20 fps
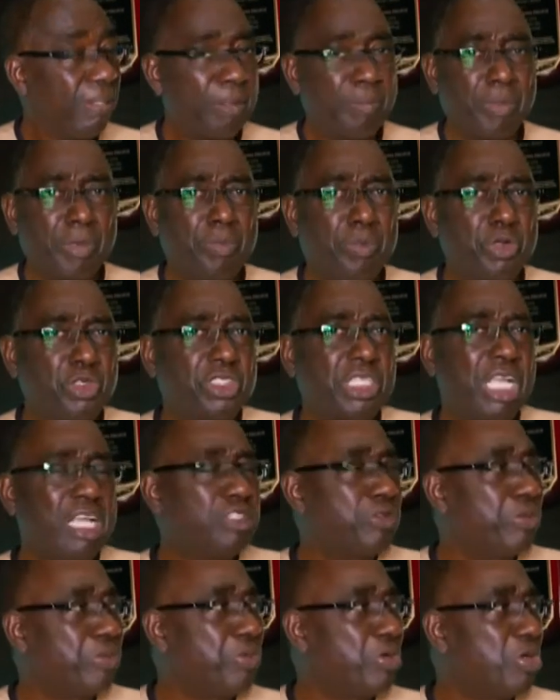But most
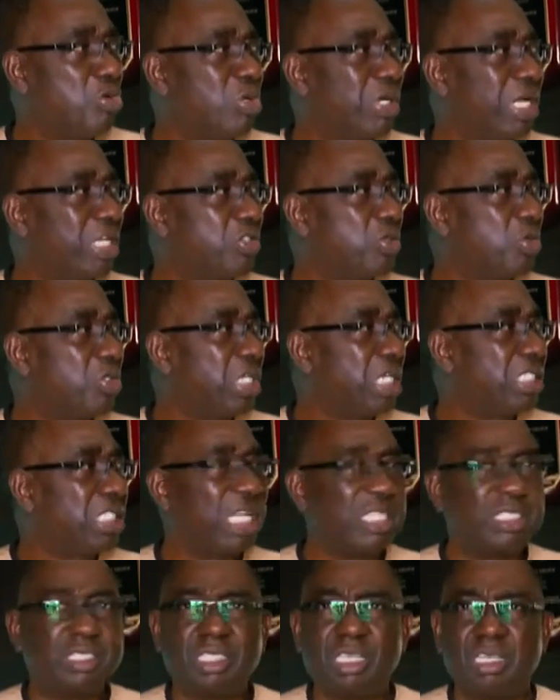times people look at soldiers
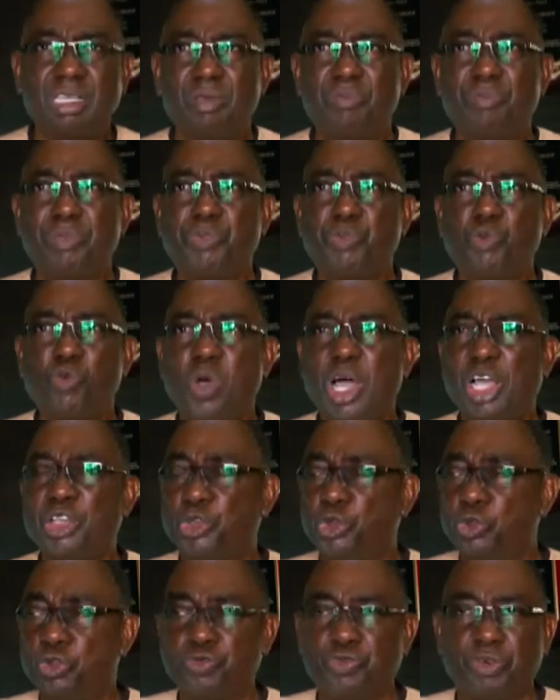as people who are
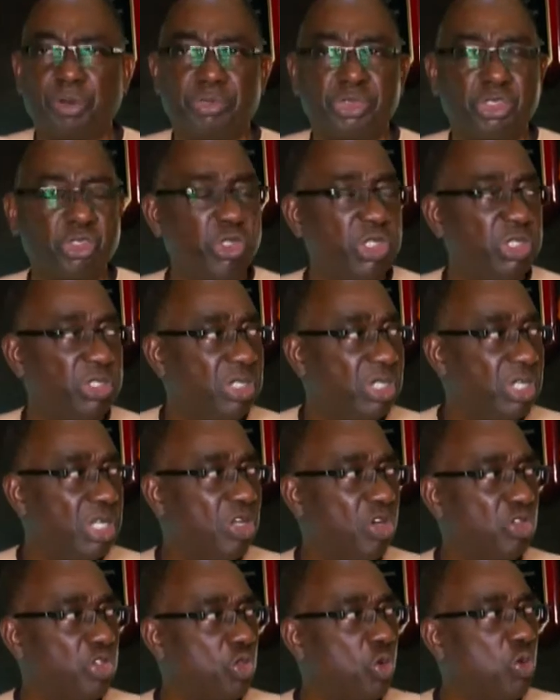hewn from trees,
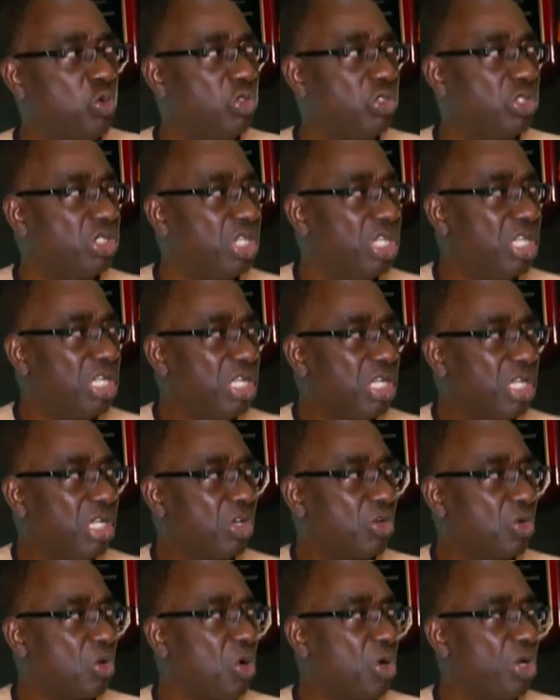stones,
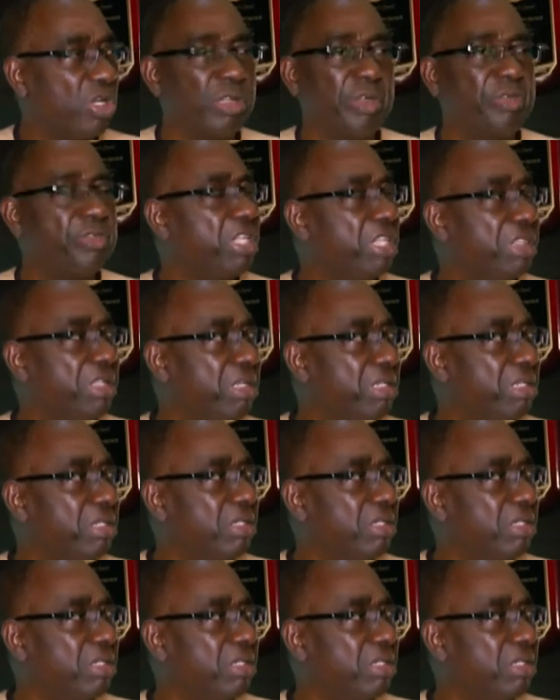rock, everything.